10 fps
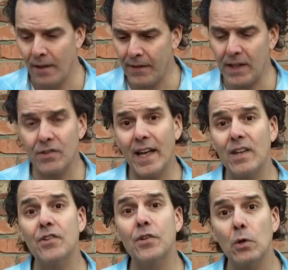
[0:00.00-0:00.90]
things
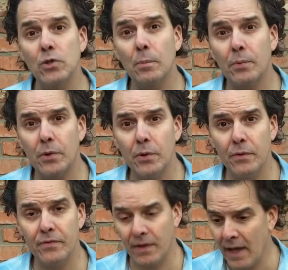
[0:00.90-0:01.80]
like social
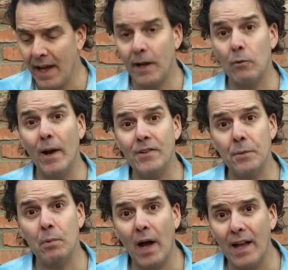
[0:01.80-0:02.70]
proof and
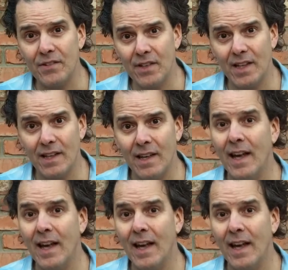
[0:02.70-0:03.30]
reciprocity.